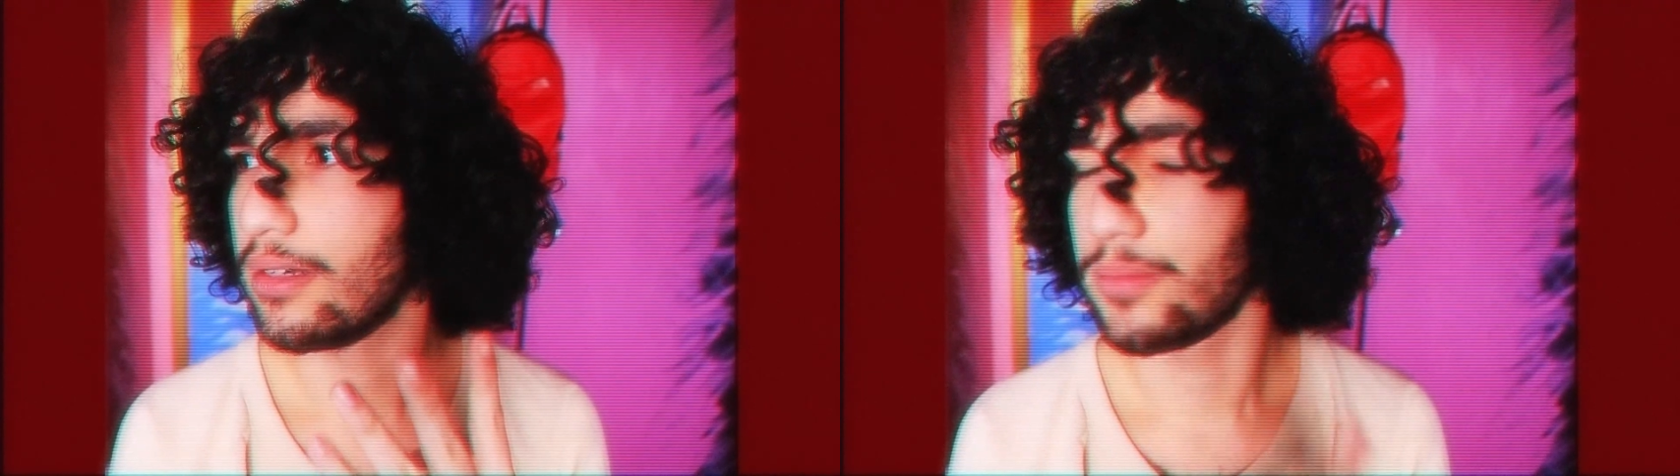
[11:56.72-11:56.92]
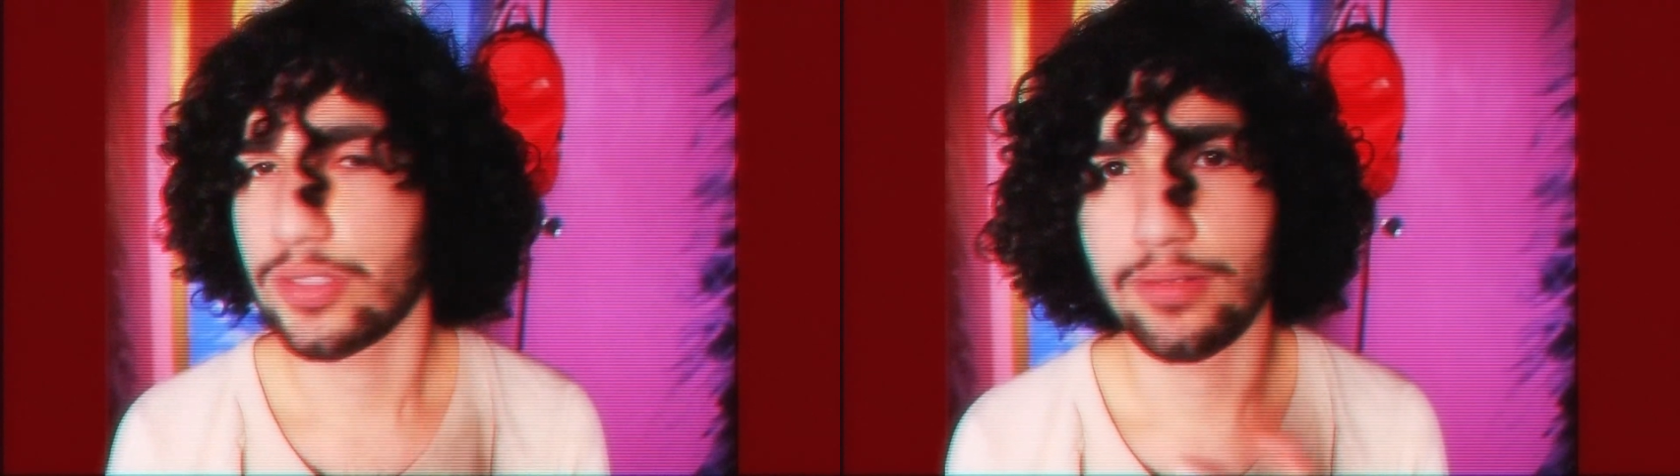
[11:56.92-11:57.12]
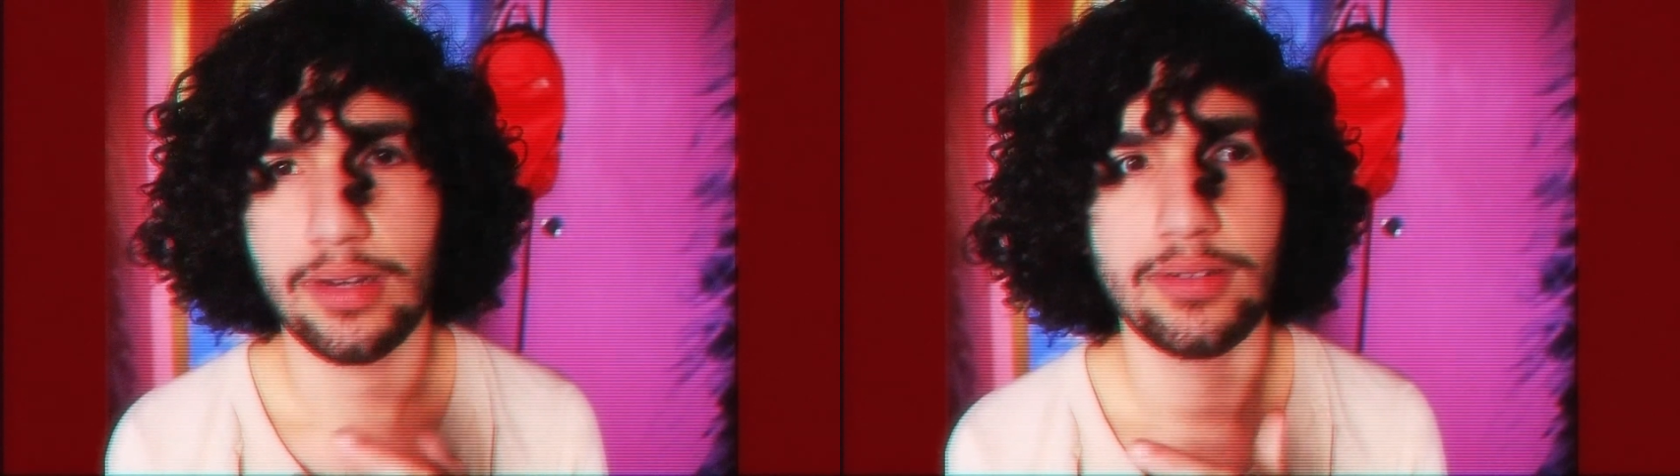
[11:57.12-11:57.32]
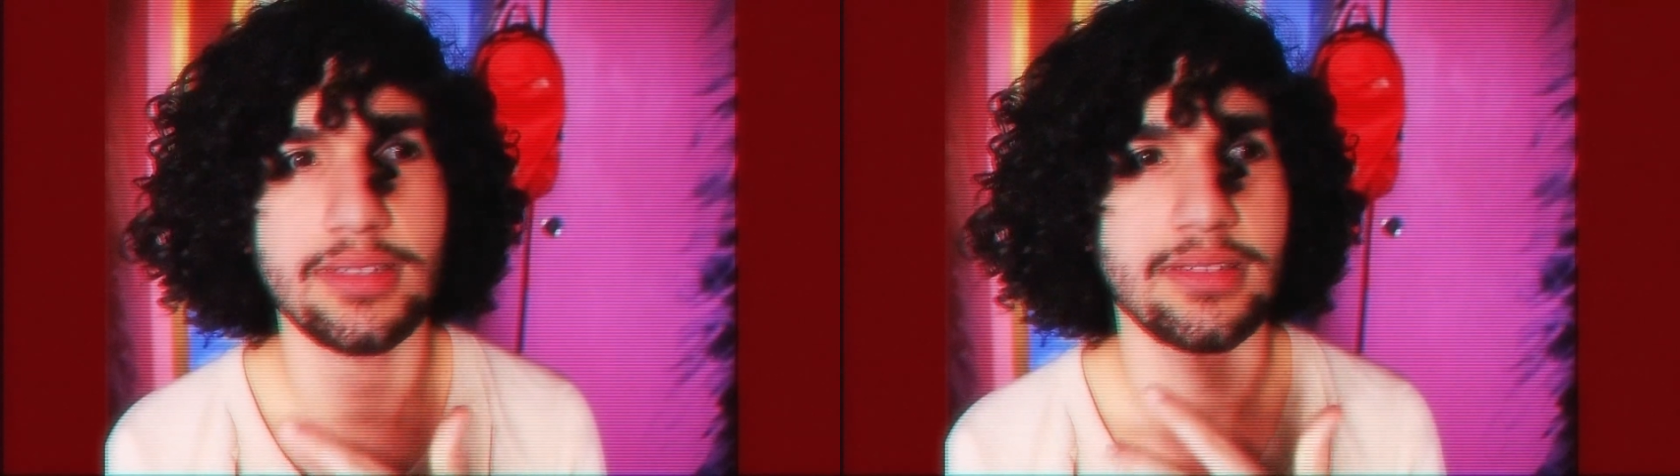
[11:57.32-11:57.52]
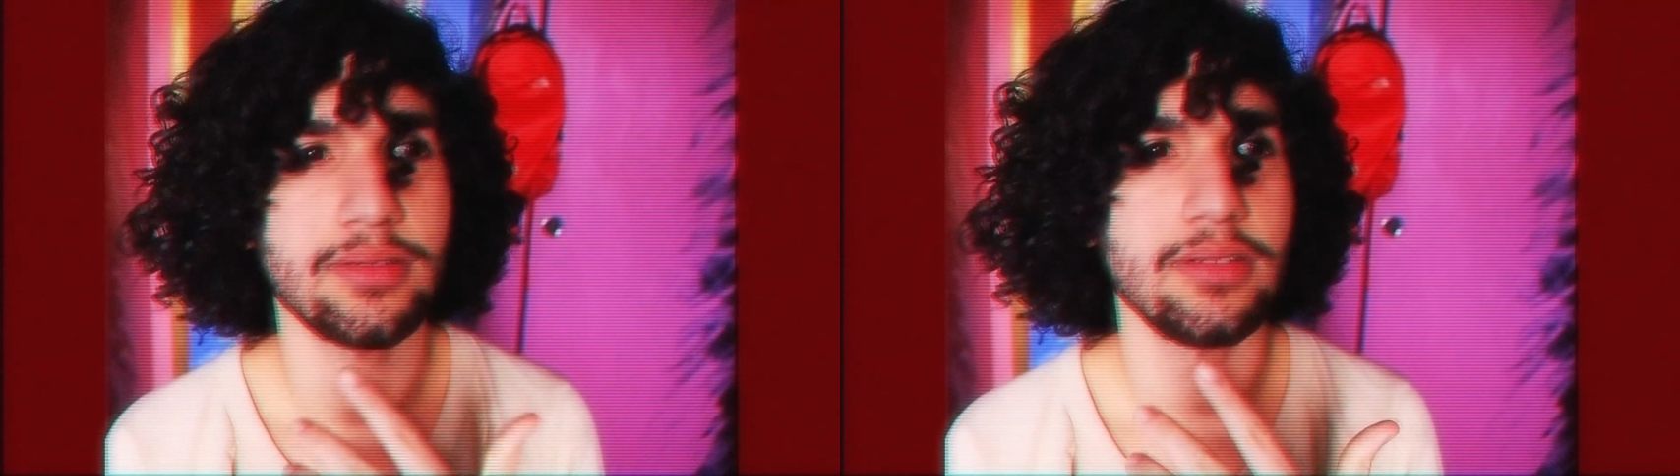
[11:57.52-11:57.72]

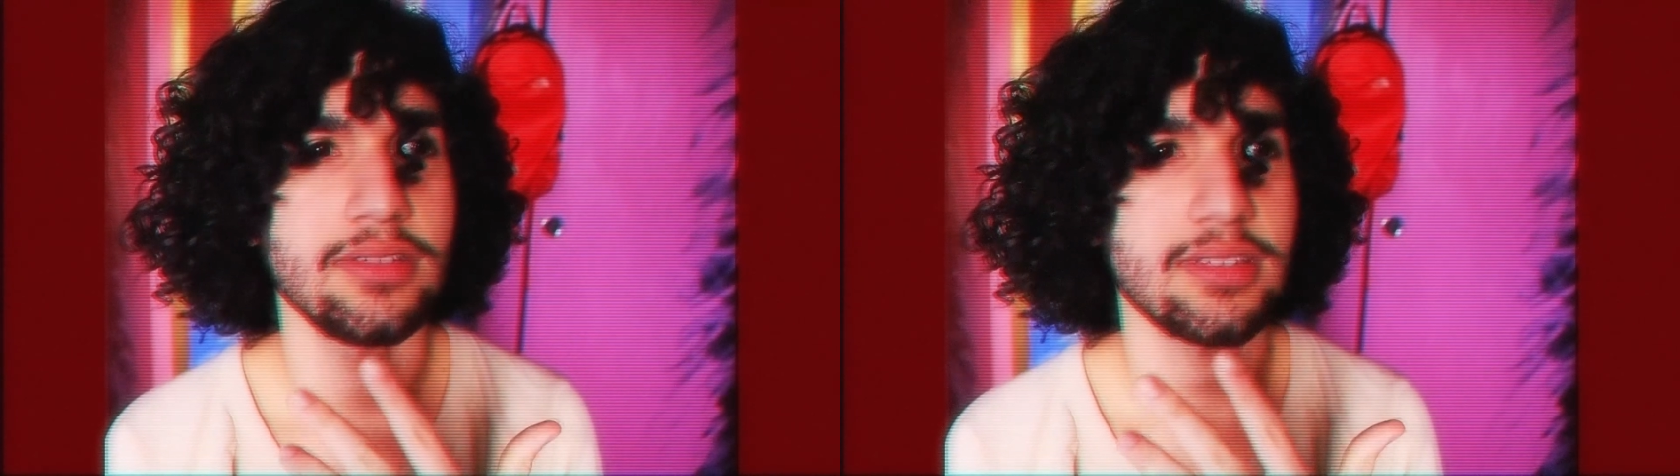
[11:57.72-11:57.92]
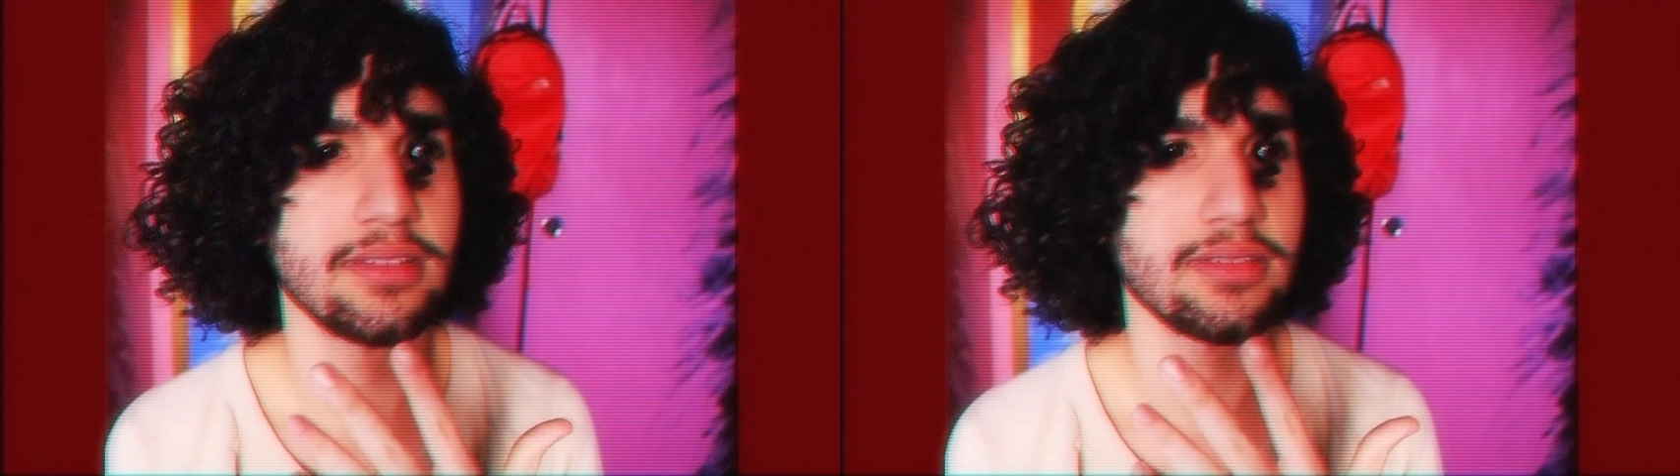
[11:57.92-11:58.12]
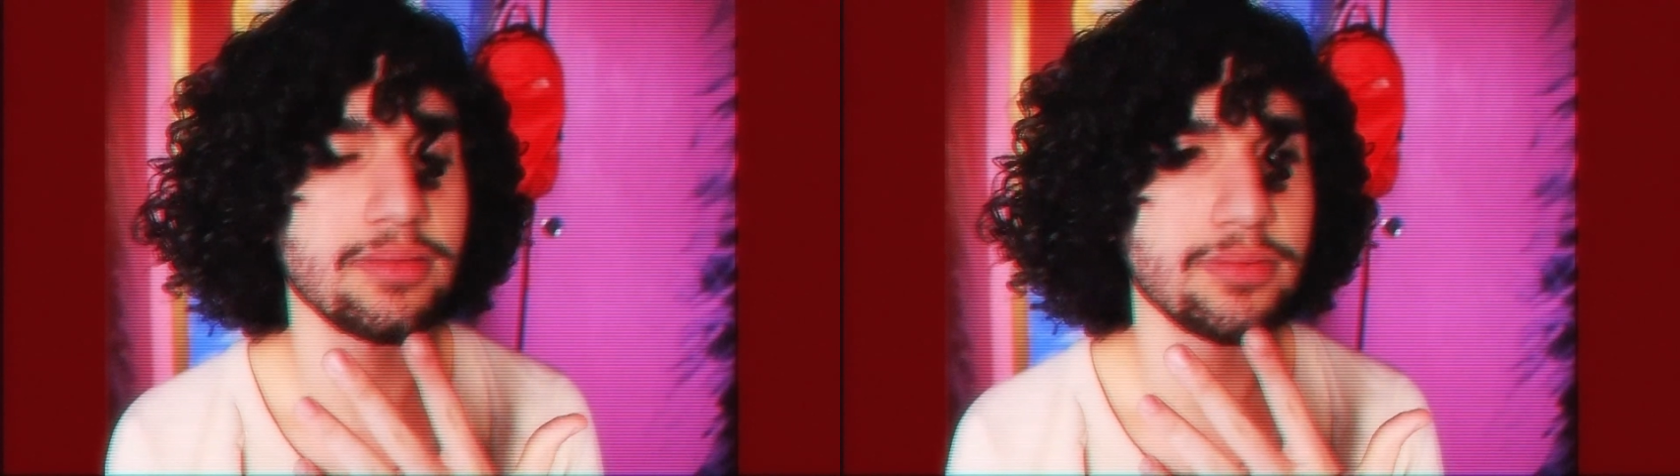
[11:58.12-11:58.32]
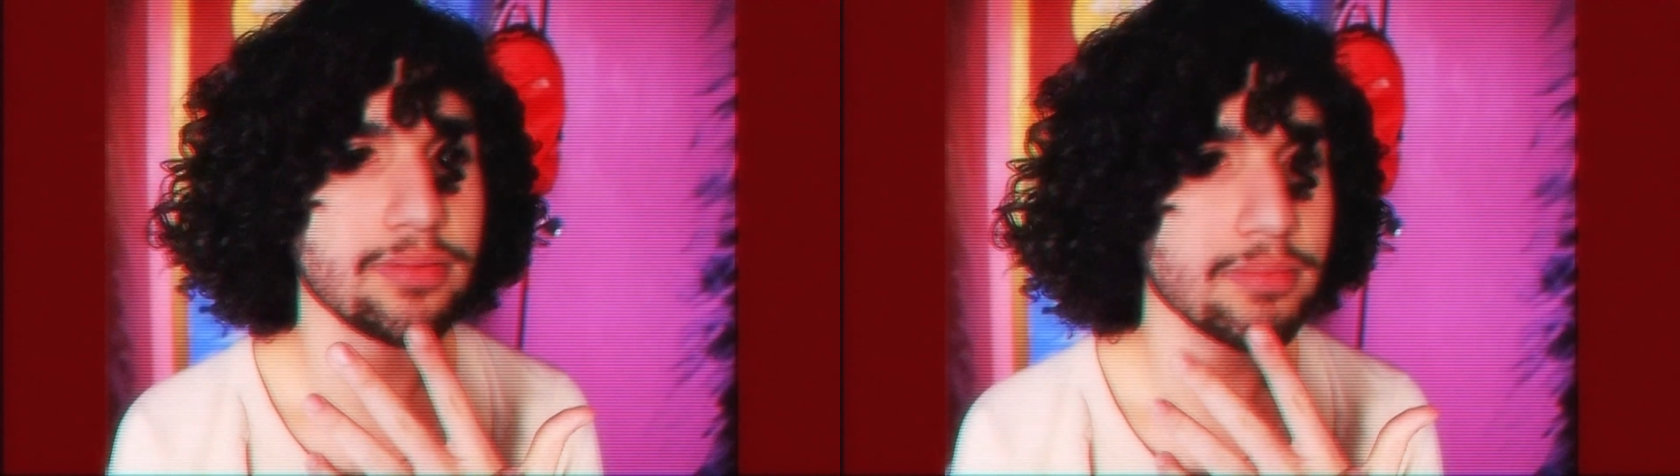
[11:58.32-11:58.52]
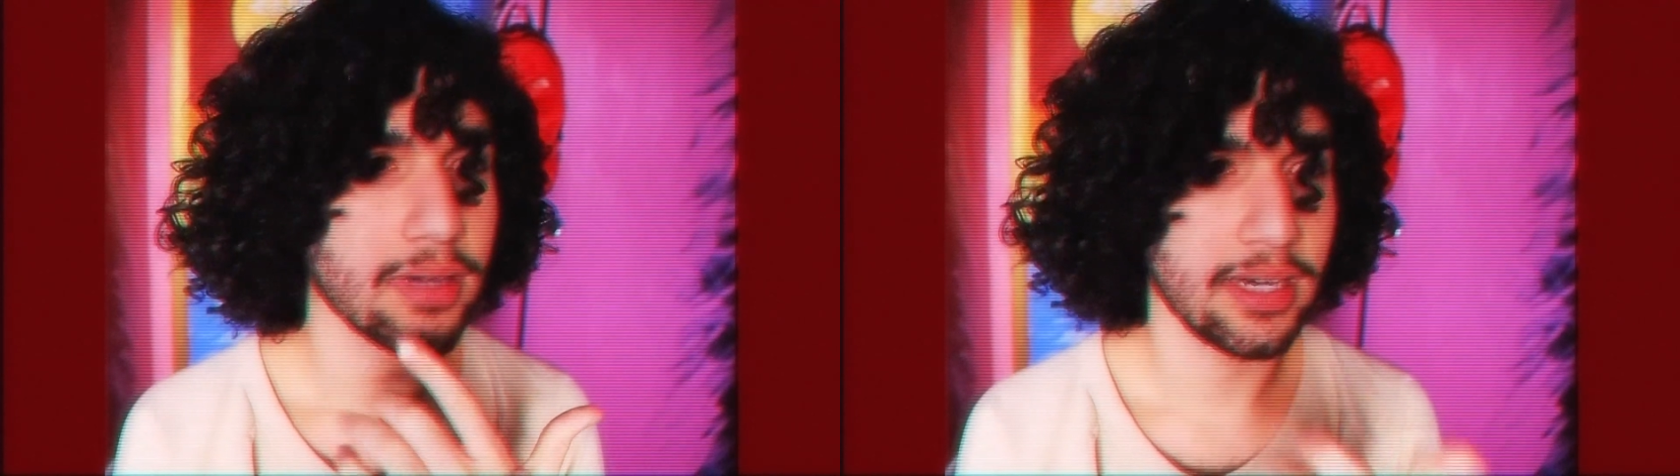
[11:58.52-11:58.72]
surroundings, I would lose sense of
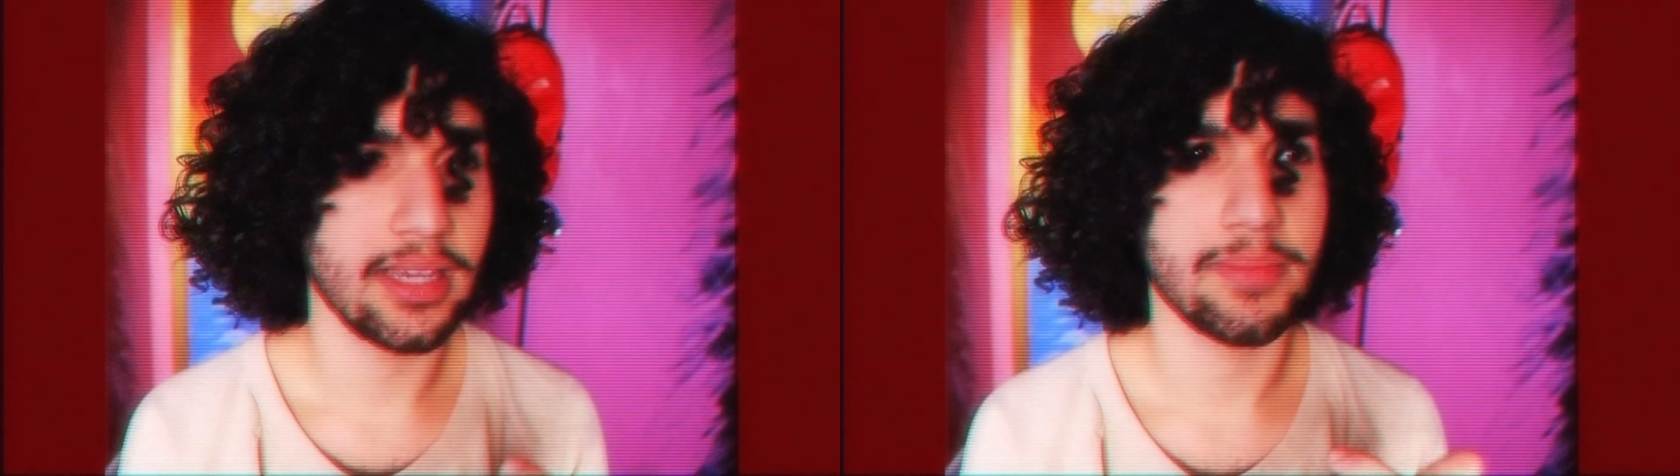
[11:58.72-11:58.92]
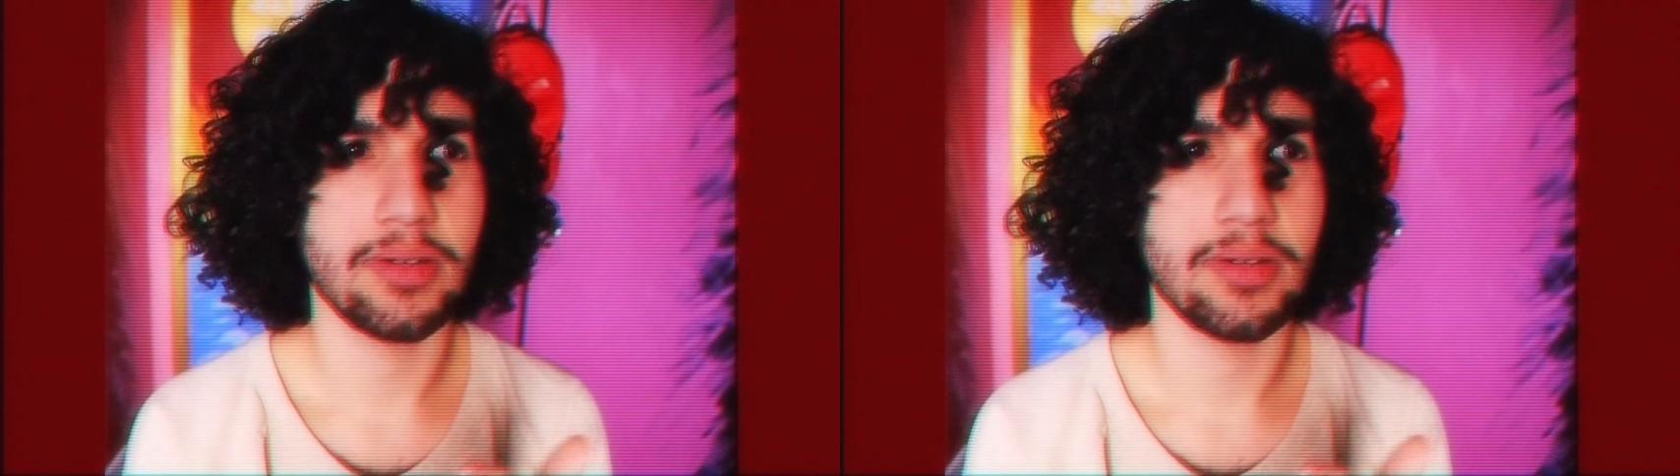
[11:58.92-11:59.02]
my name,